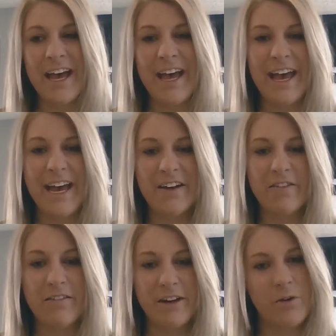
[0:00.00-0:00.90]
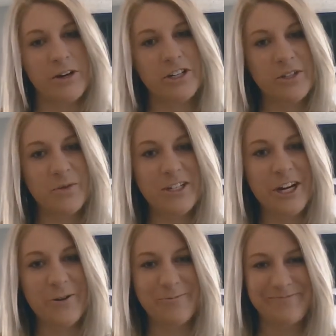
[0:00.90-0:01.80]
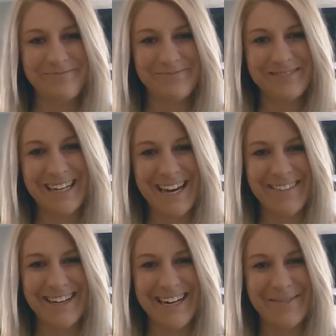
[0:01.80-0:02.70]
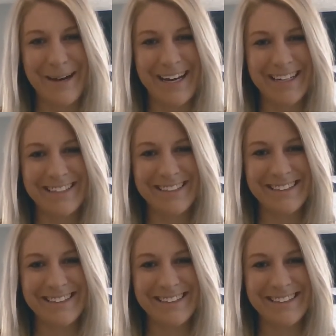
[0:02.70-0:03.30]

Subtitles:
And if you have any questions, reach out. Have a good day. Bye.